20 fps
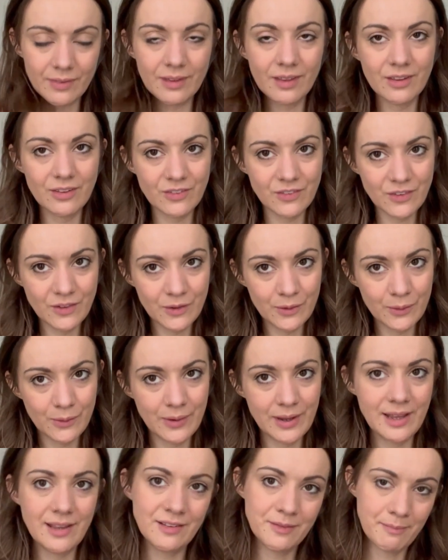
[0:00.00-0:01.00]
so
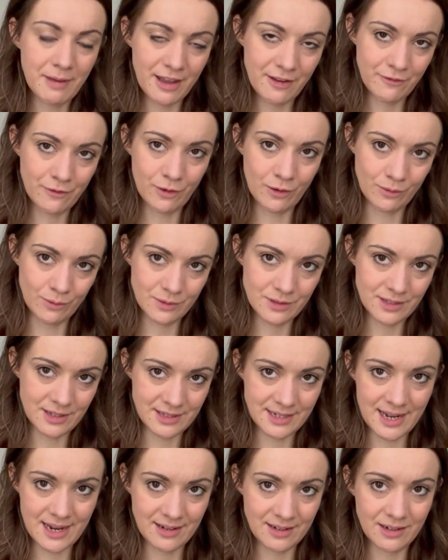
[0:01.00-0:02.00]
it's my fault
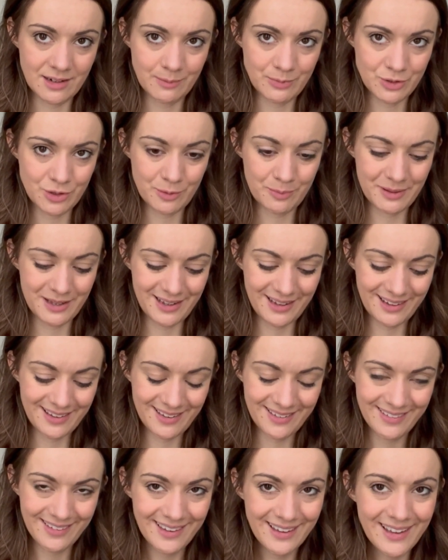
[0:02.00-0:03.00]
that it ended up too
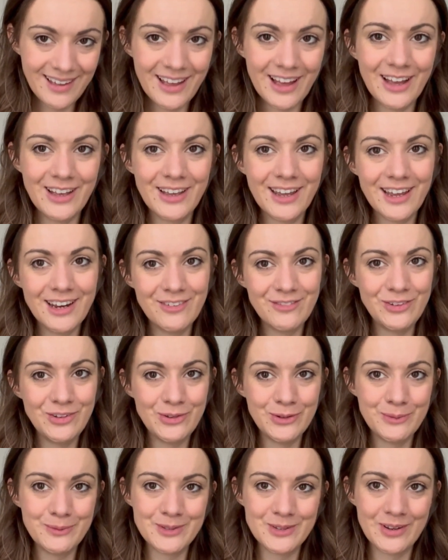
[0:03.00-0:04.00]
big. I kind of
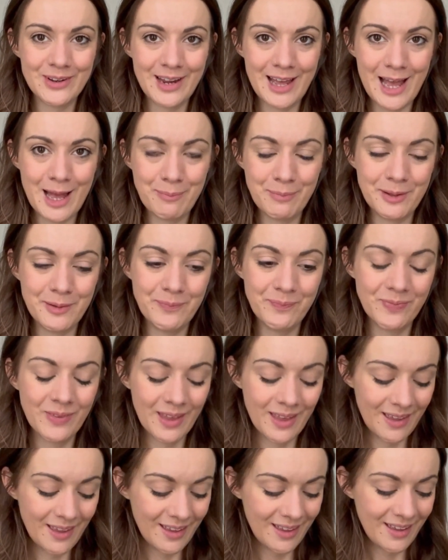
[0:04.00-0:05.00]
knew it was going to happen.
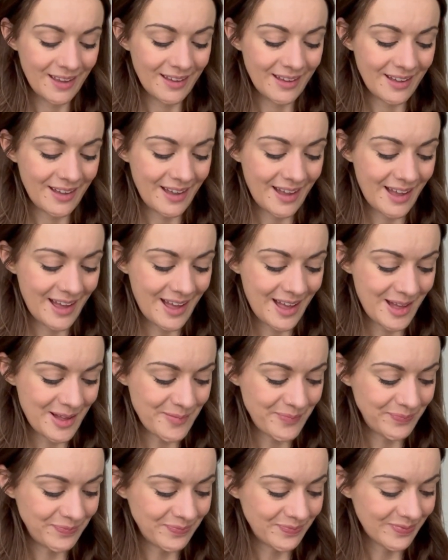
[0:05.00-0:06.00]

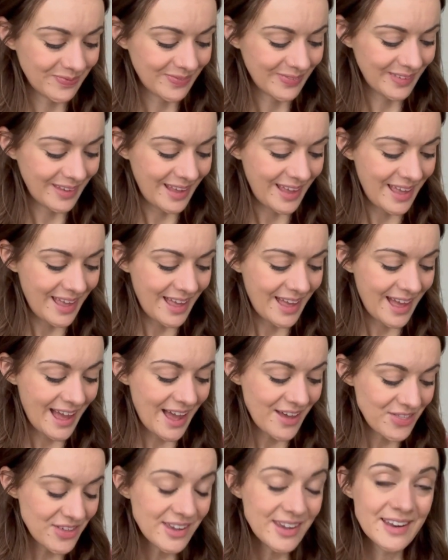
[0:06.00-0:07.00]

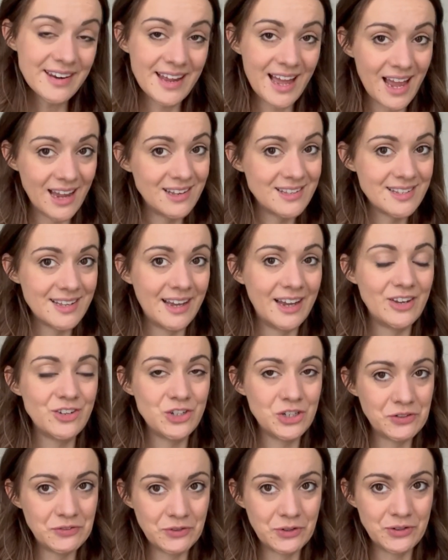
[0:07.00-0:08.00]
I think in hindsight I
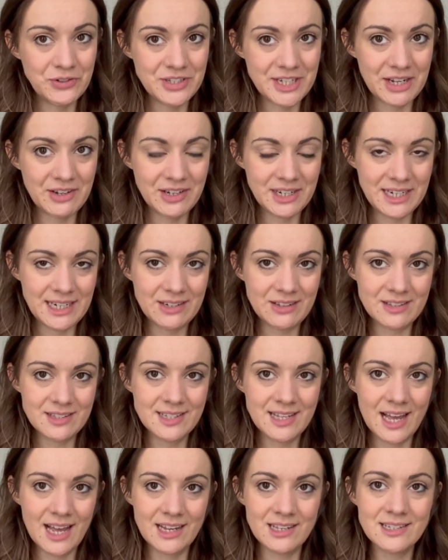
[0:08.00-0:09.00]
should have gone down a needle
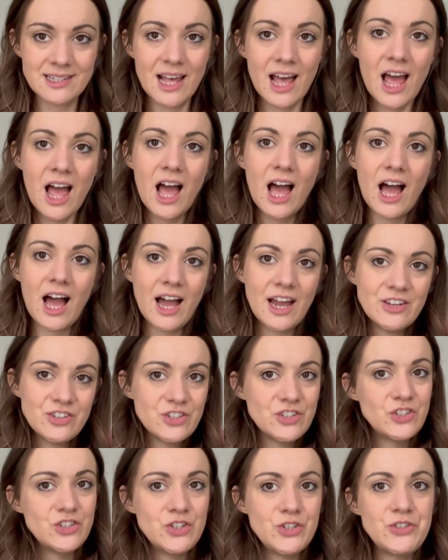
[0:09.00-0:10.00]
size. I
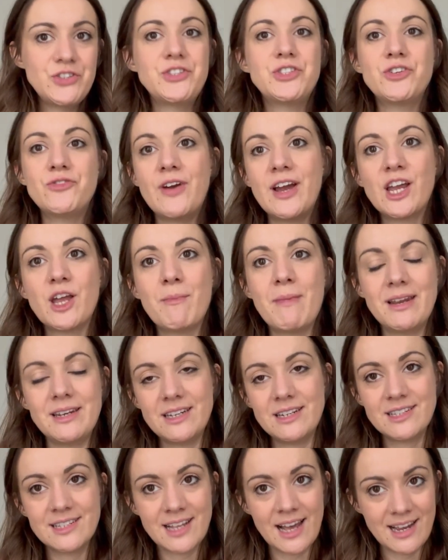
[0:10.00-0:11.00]
just used the
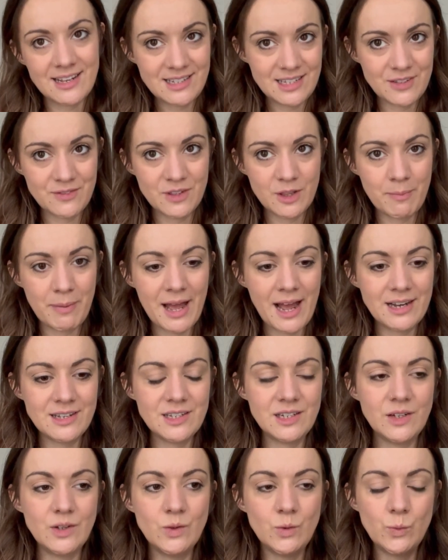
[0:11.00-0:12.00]
recommended sizes for the
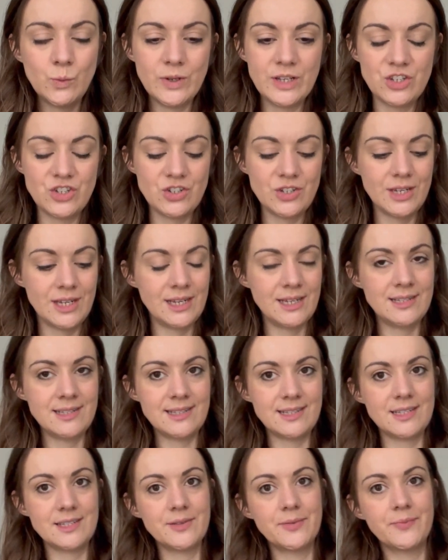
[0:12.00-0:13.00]
pattern, which
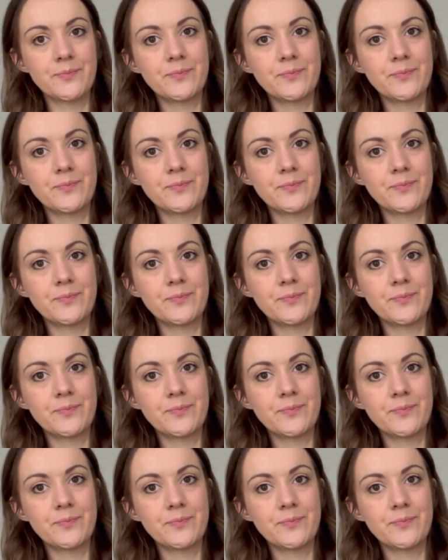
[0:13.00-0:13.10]
is